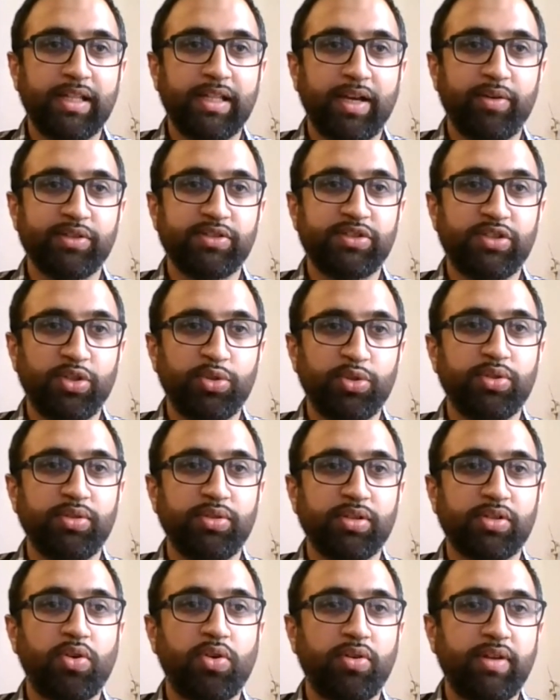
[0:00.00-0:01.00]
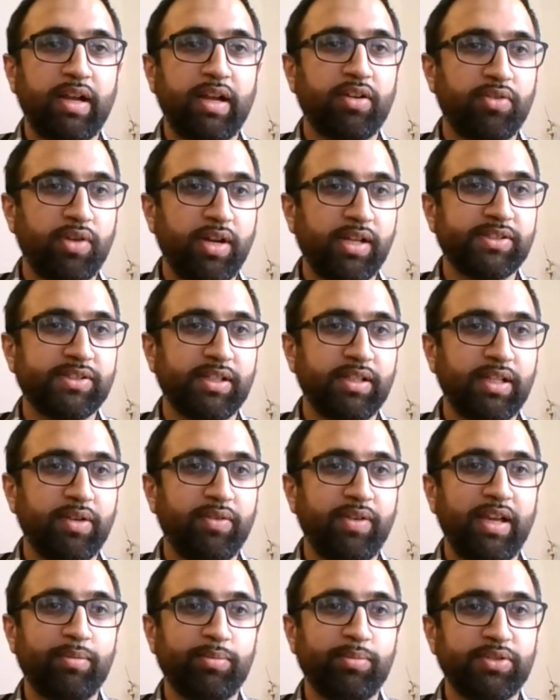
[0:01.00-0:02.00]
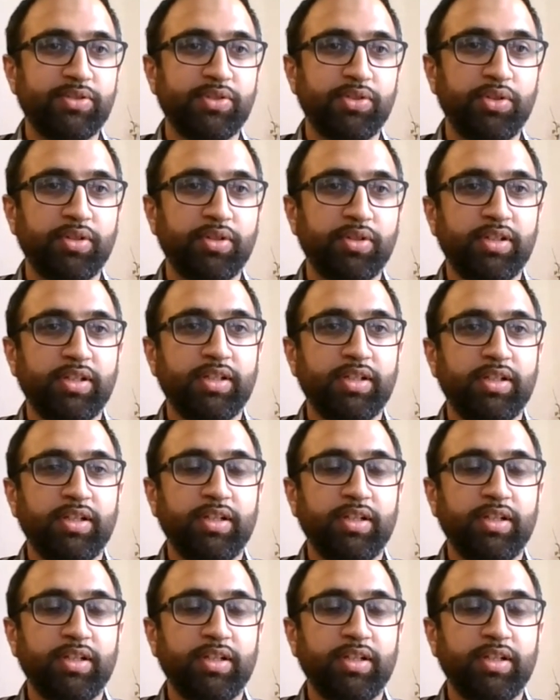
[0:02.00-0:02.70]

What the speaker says: that was due to the contact tracing. They were able to,